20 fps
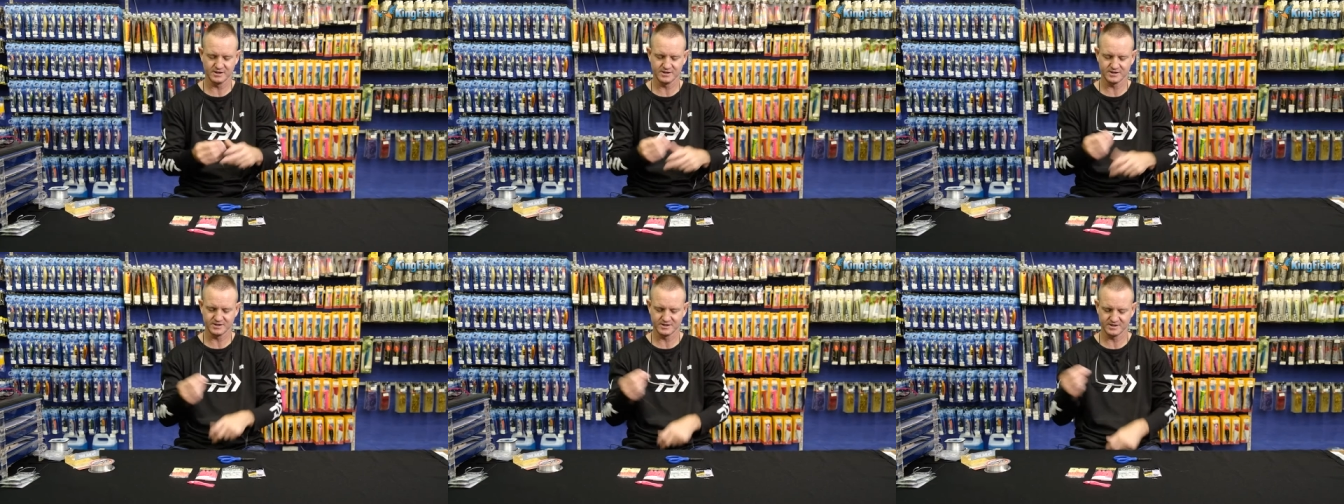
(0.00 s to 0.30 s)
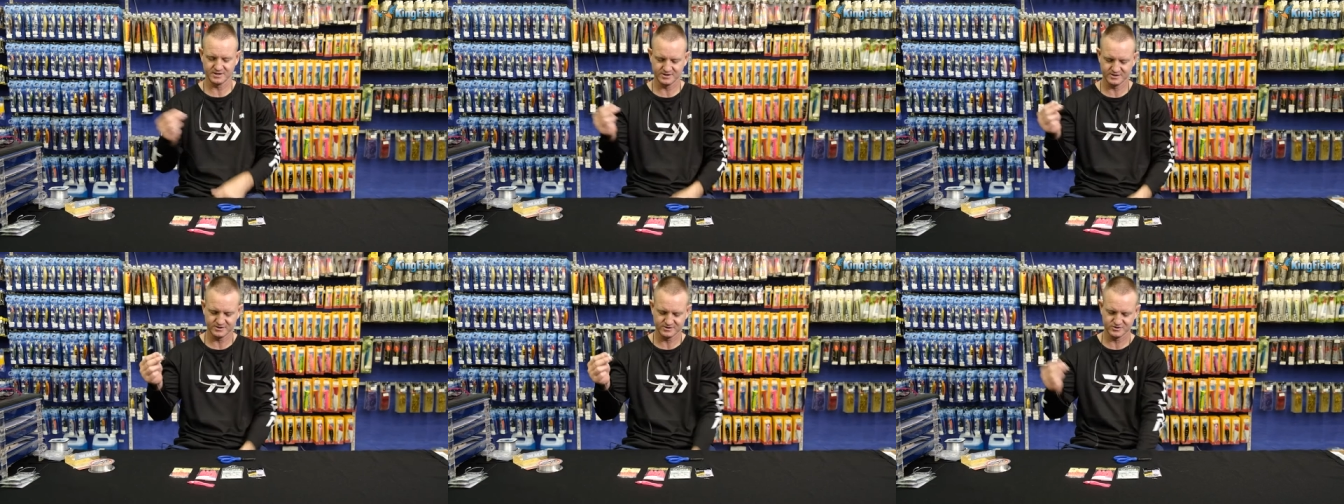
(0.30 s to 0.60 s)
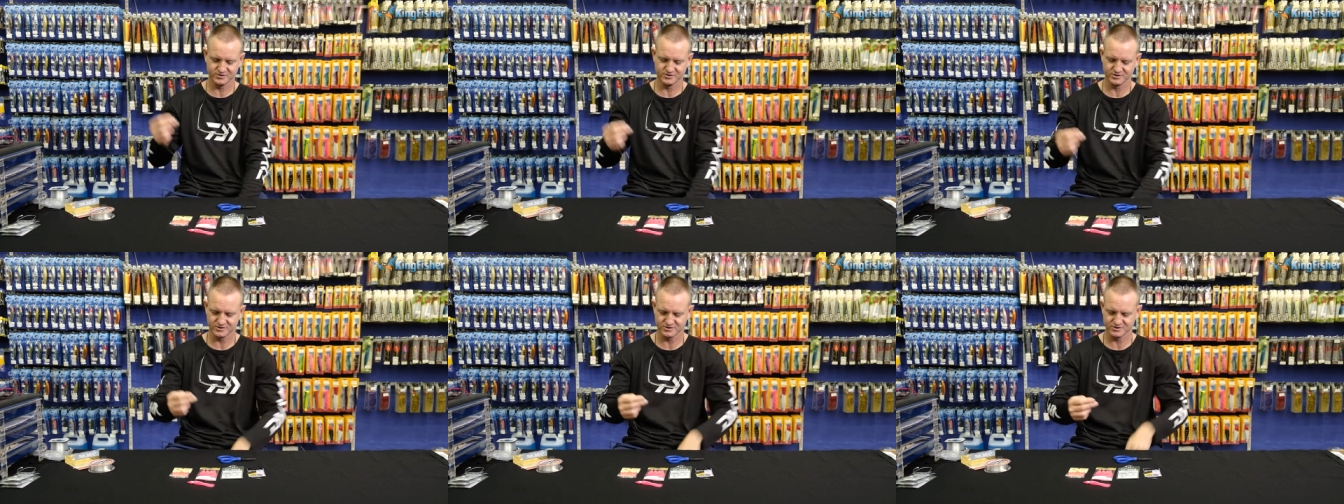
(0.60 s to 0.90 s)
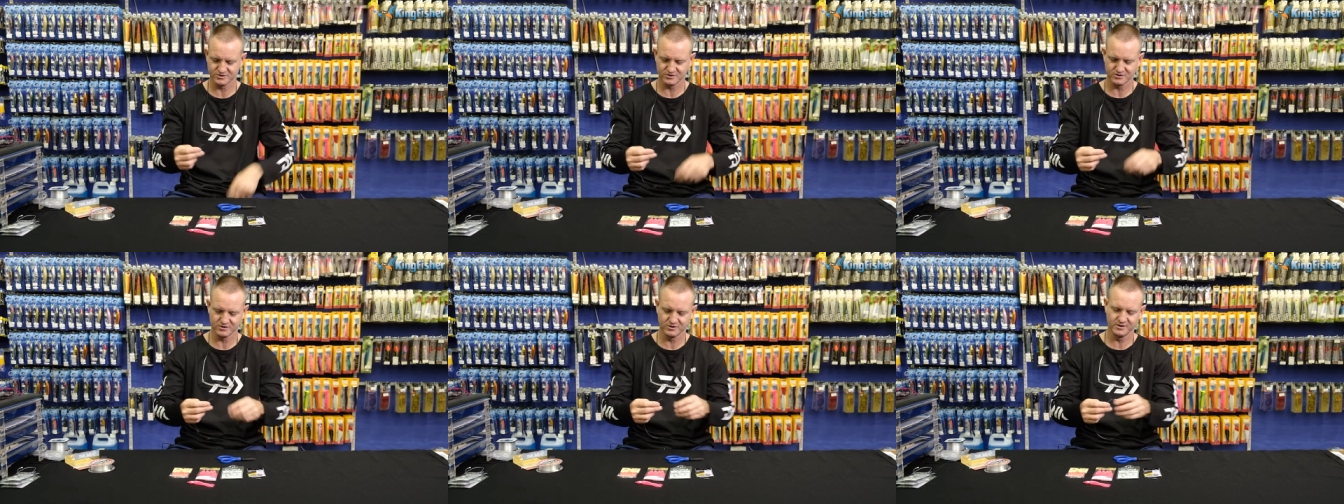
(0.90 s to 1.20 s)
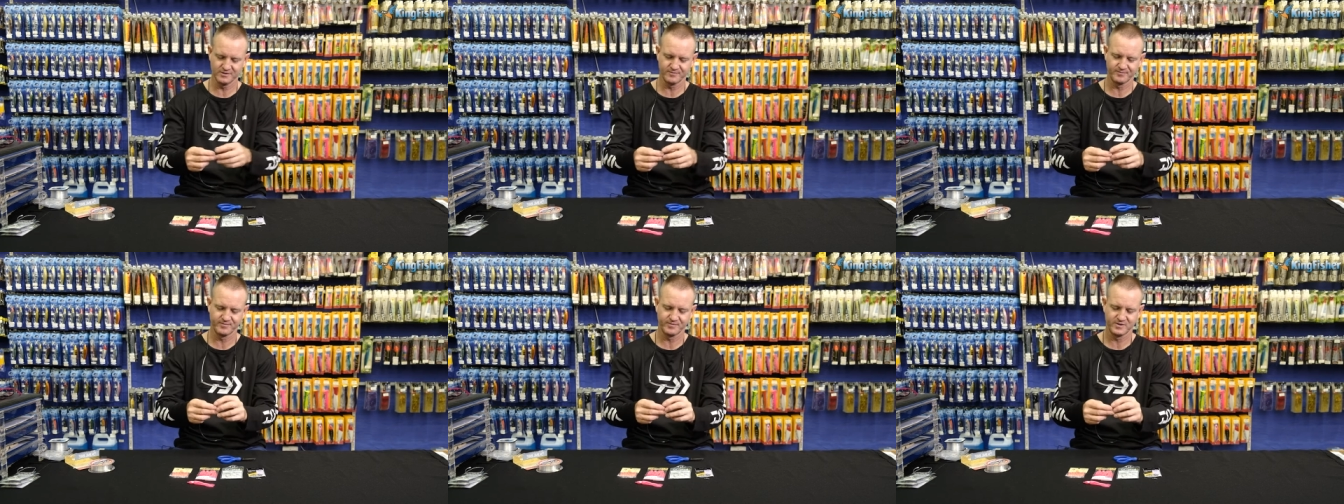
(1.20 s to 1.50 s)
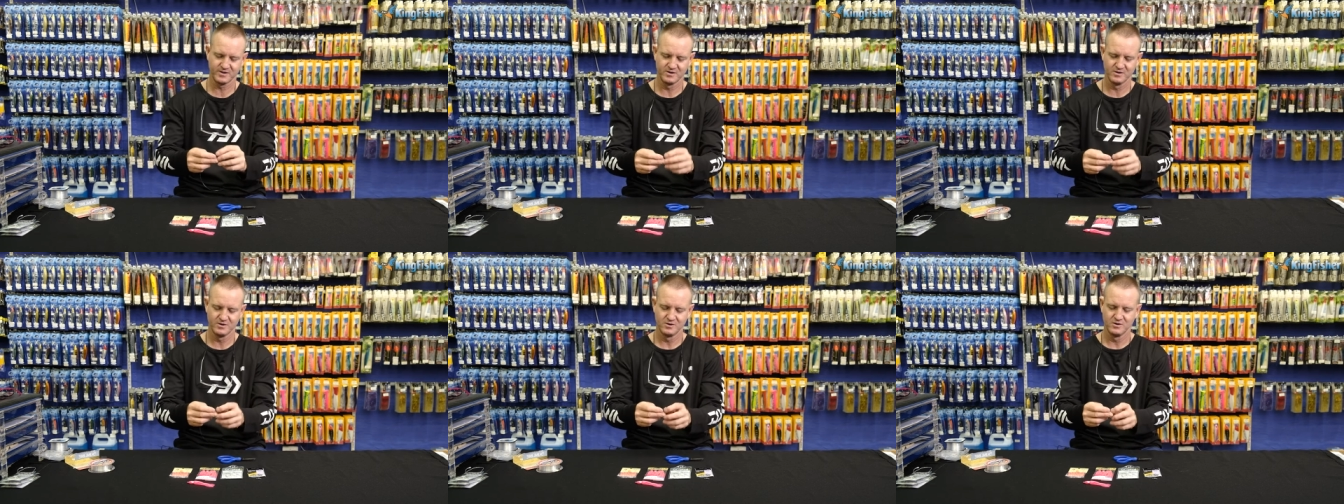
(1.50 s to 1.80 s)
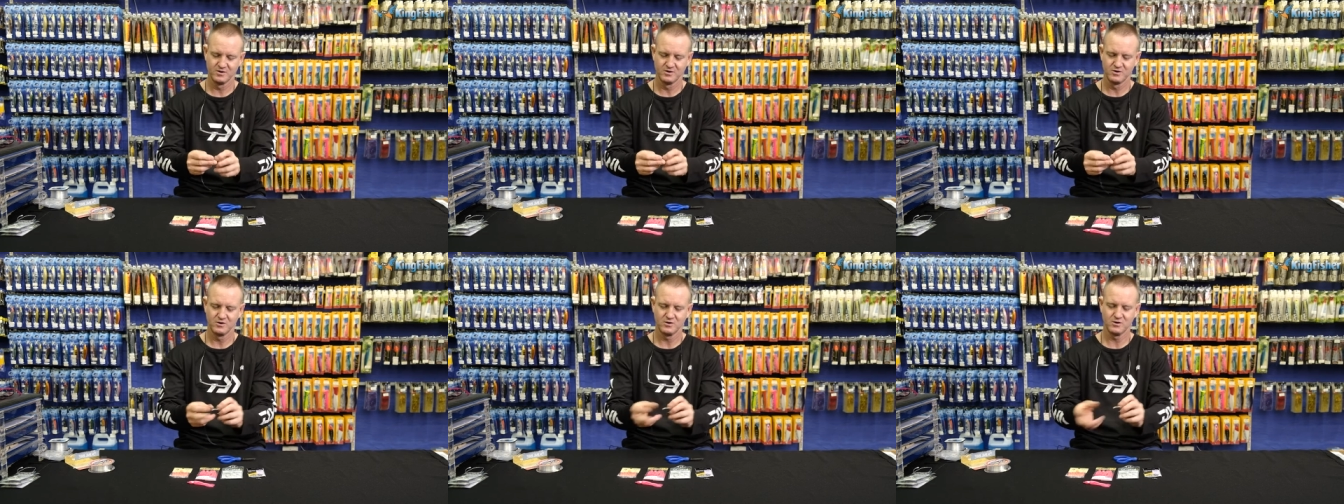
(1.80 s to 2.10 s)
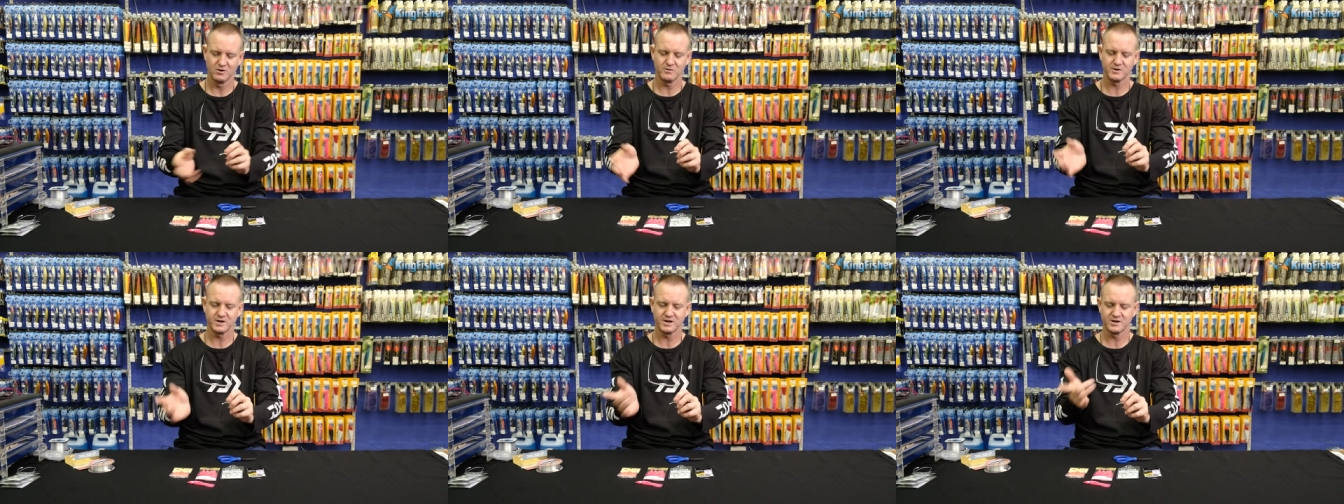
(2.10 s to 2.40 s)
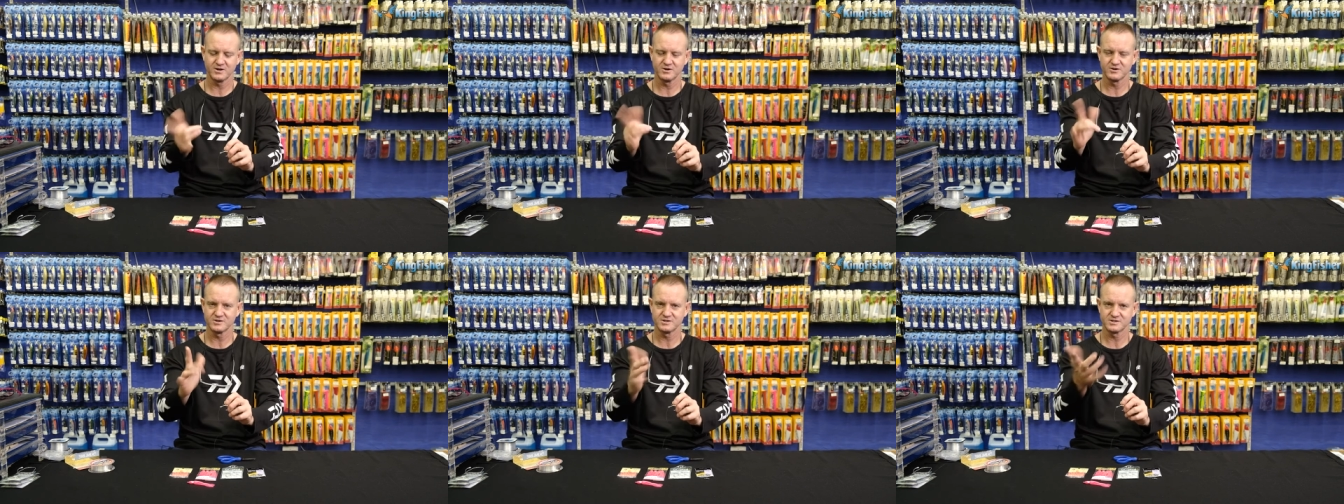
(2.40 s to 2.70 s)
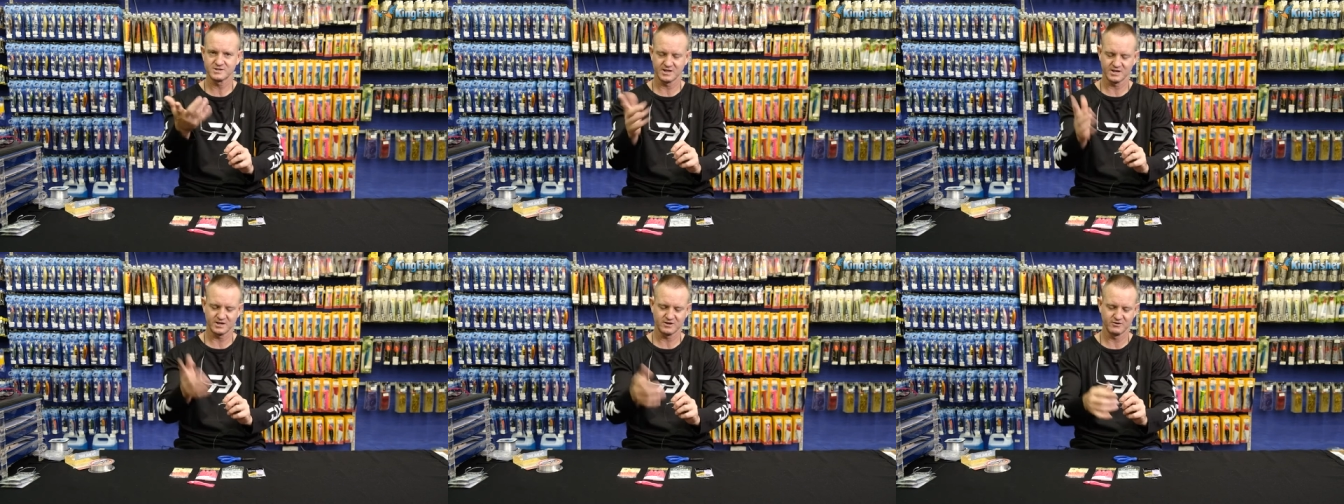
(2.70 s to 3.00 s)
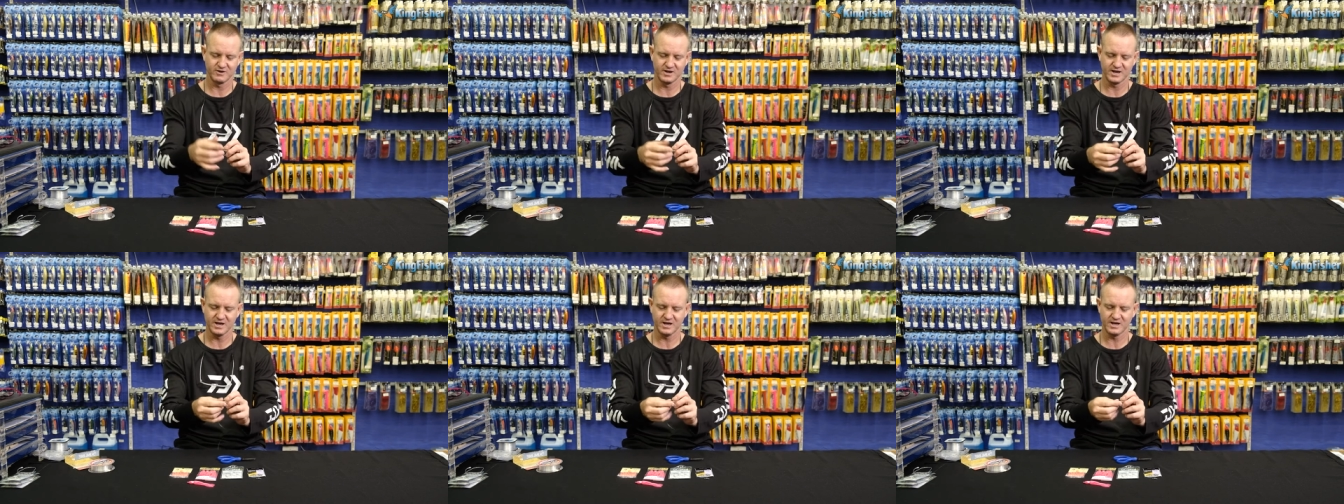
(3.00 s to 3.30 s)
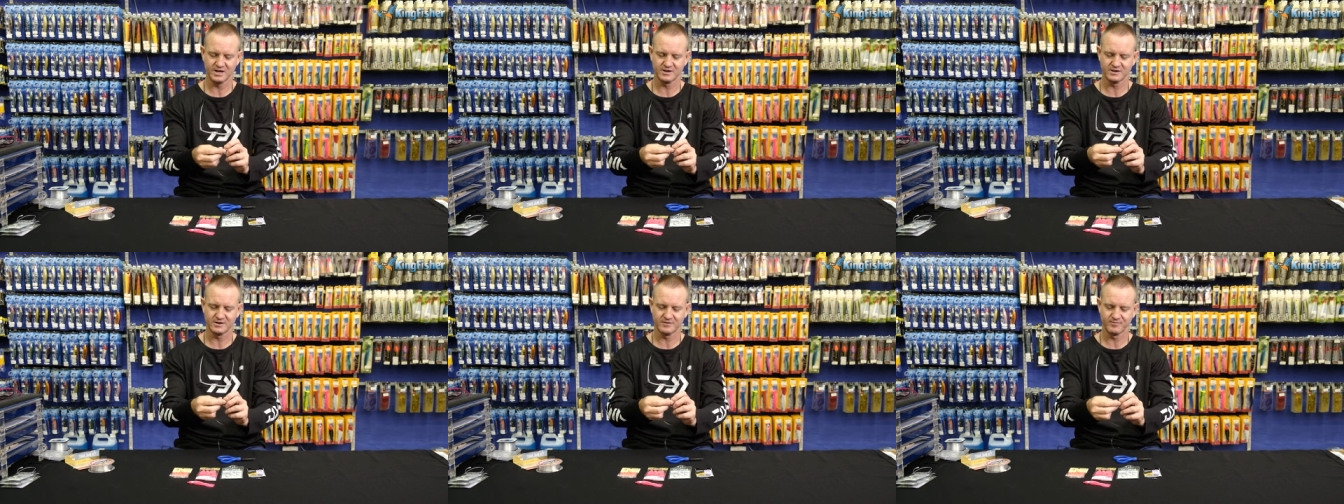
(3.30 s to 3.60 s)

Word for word: the tuna circle, all we're going to do is take your hand,